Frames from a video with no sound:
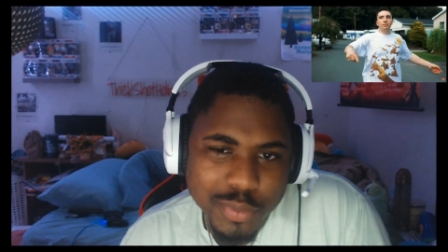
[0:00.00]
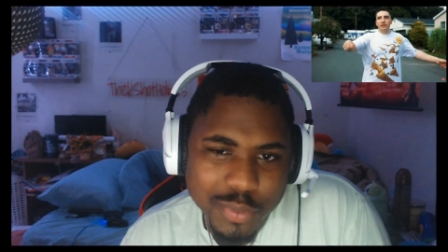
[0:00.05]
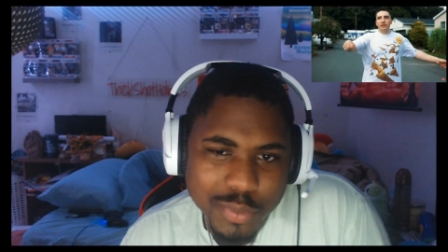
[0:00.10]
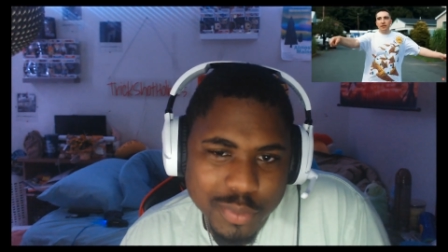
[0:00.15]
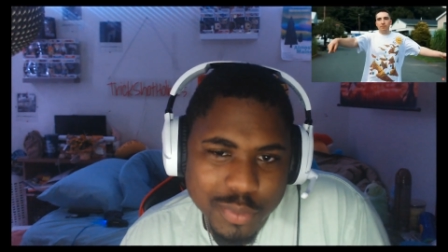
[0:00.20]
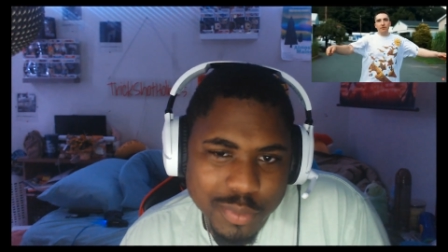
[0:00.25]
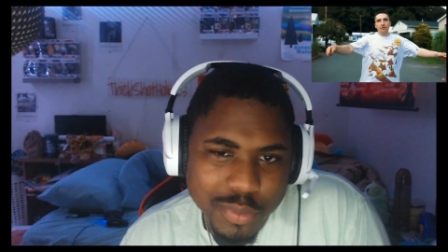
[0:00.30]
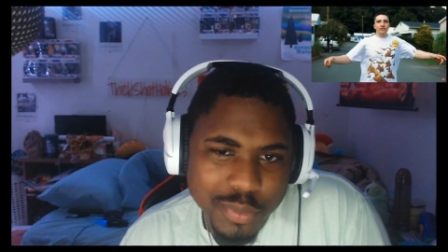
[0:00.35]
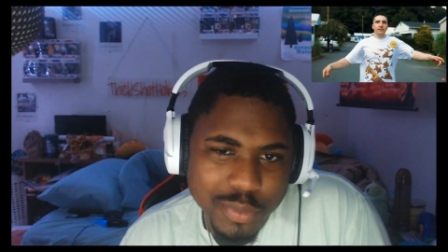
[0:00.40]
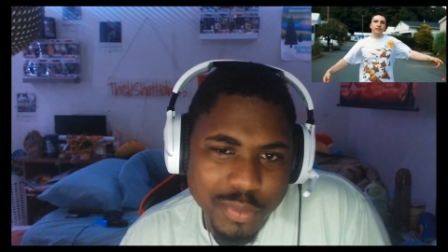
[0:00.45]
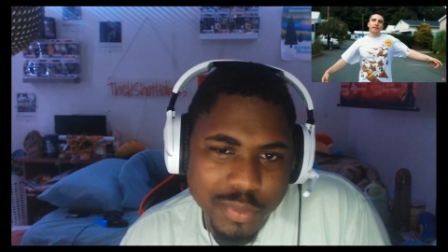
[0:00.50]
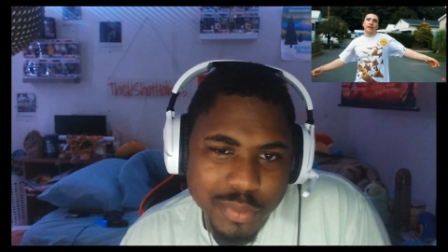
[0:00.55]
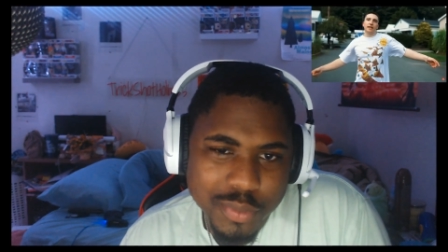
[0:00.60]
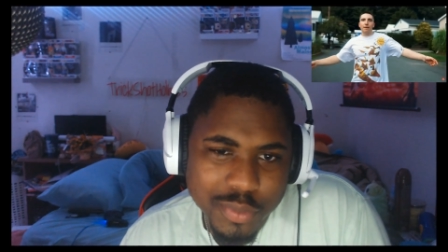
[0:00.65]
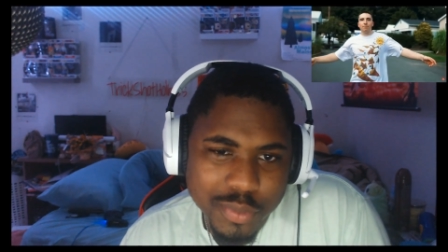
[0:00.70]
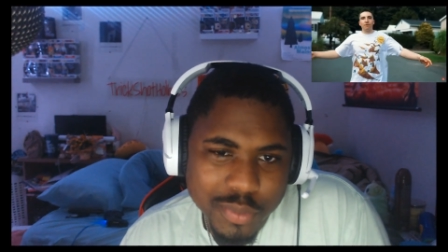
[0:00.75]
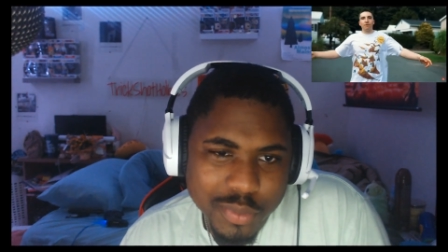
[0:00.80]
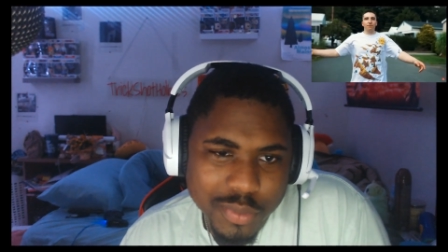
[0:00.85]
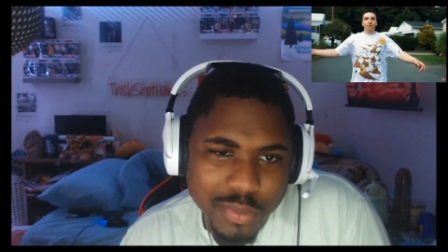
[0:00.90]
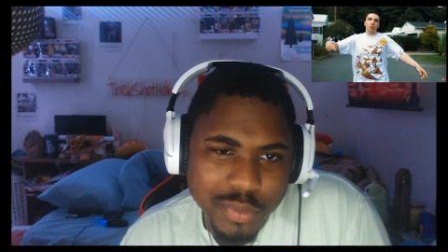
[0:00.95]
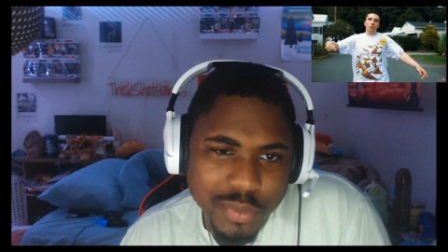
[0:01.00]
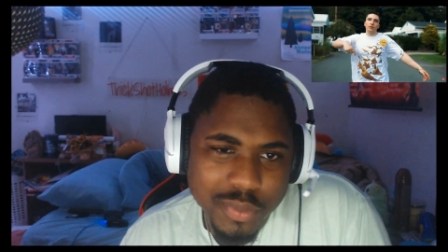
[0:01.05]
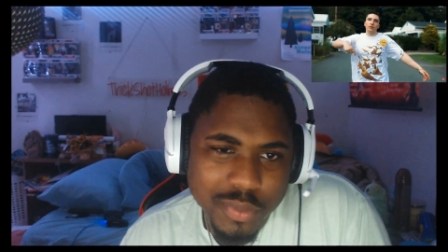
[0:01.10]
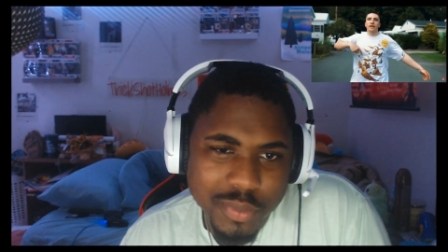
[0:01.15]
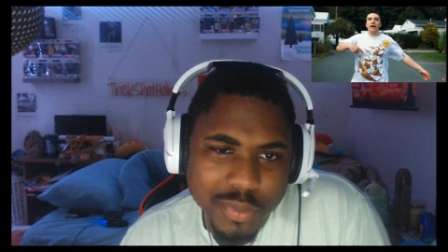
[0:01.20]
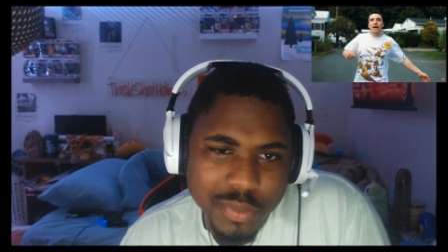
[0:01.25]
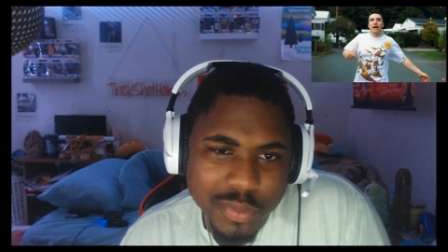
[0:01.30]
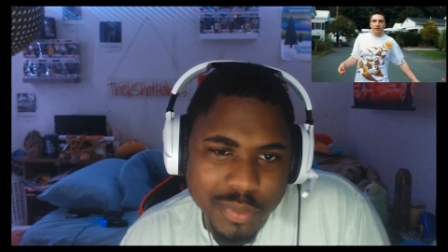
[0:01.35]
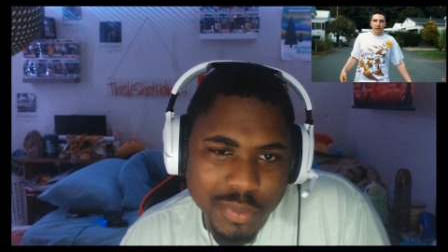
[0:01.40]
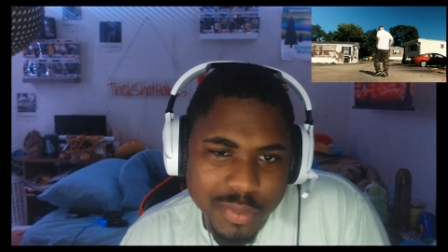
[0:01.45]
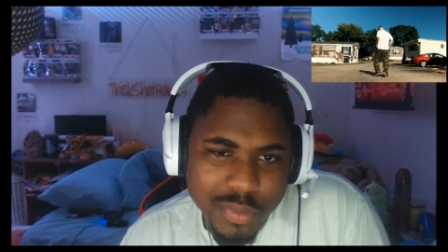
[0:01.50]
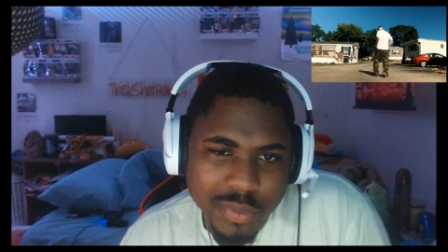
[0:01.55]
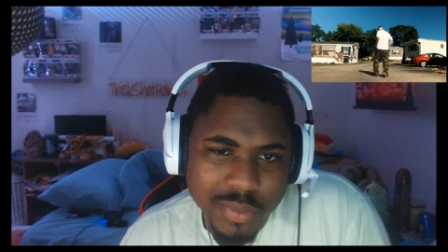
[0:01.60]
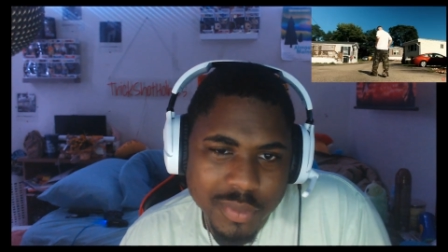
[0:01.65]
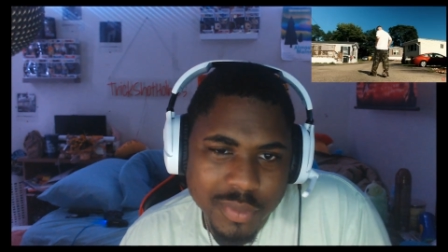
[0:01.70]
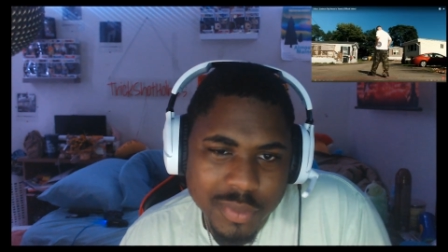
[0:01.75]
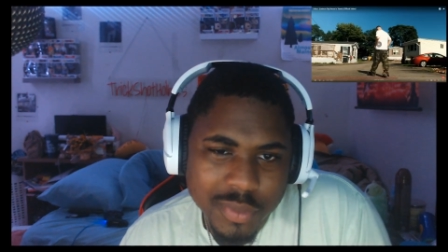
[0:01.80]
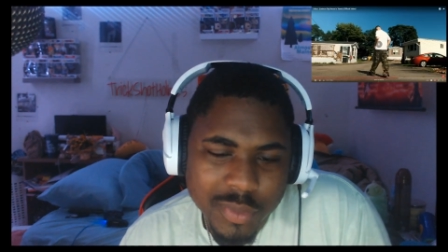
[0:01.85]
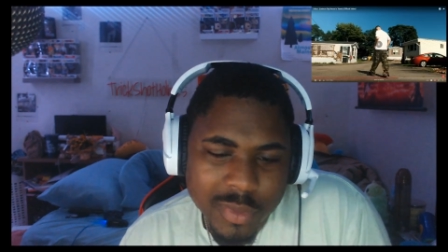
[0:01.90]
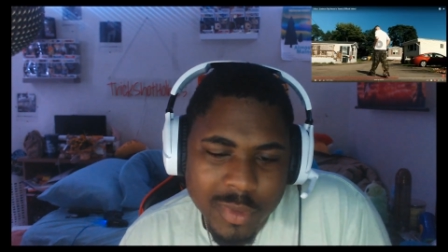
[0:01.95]
Billy, but still I prefer an Alice.
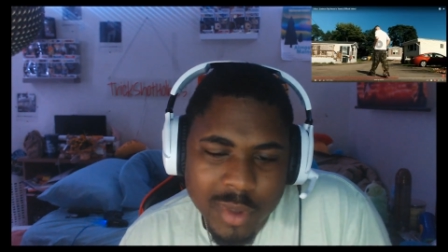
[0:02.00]
Yup.